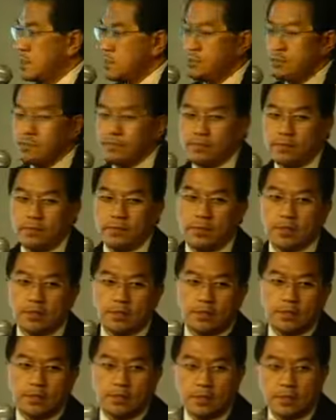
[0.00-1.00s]
and
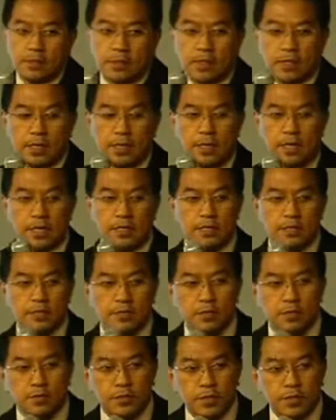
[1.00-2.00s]
Annie
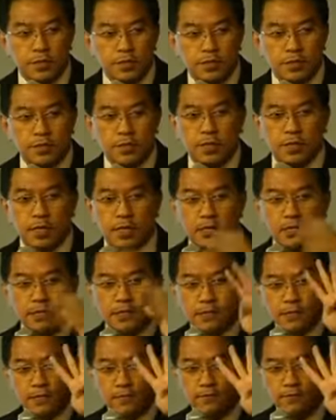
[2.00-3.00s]
showed us at
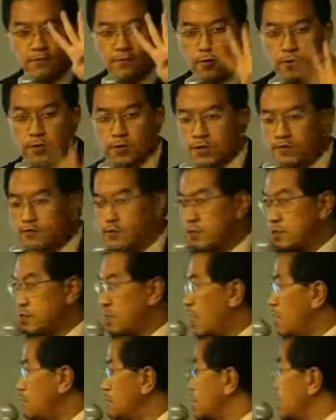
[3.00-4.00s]
least 4 different
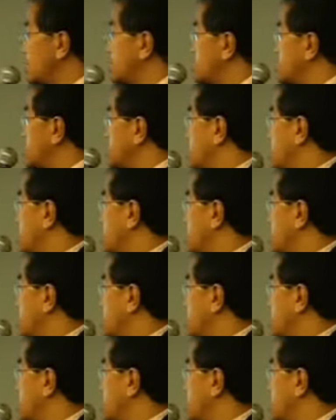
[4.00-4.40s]
types. I'll just